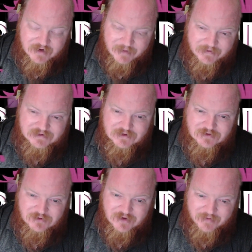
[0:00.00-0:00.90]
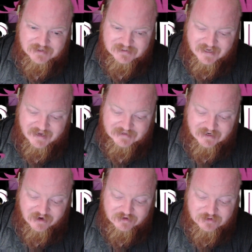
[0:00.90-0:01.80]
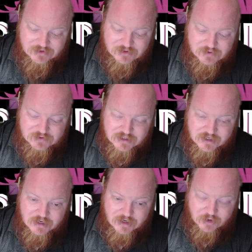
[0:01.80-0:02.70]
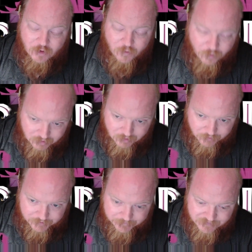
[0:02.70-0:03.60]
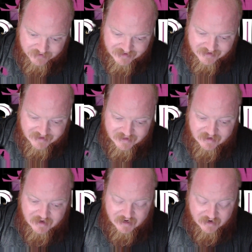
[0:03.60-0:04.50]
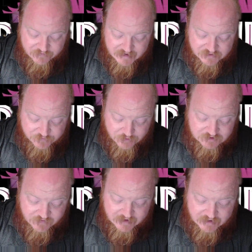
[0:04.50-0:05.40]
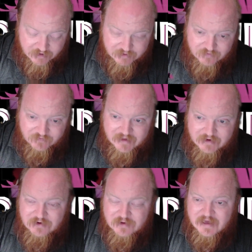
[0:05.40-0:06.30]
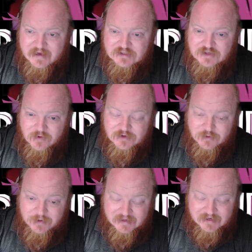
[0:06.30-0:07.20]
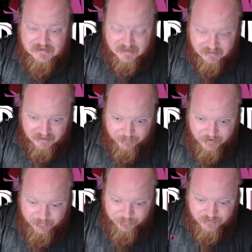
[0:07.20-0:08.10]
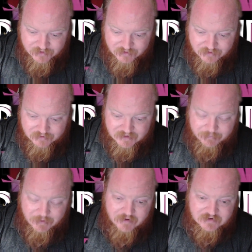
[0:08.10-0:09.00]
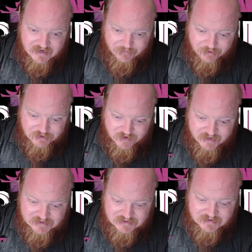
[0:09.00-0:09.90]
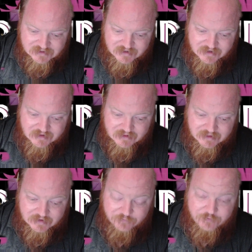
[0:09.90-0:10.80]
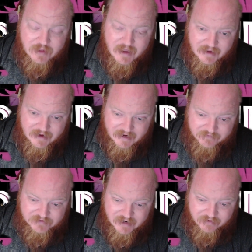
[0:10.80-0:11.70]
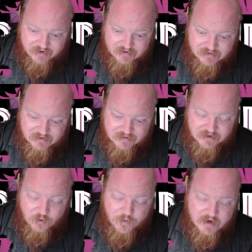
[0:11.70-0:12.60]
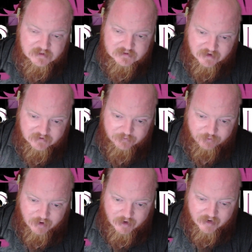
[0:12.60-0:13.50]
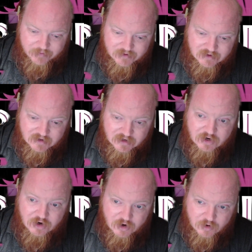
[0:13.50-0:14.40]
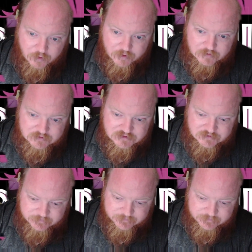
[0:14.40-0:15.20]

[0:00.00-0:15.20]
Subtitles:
AP 2, 2 damage attacks hitting on 2s, your Warlord. As far as Vanguard Invader, that is going to be the Death Leaper, the Parasite of Mortrex, the Flying Hive Tyrant, the Winged Tyranid Prime, Gargoyles,